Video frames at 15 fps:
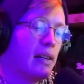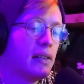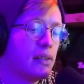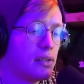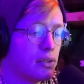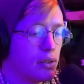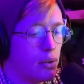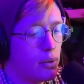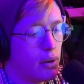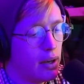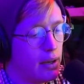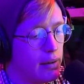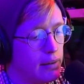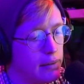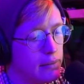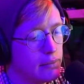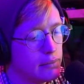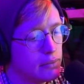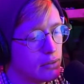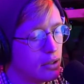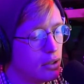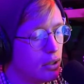So,
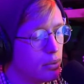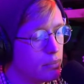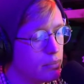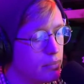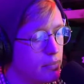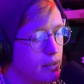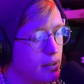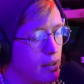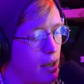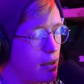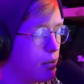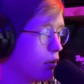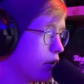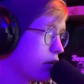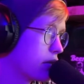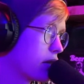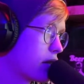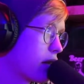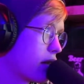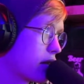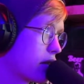I don't know, I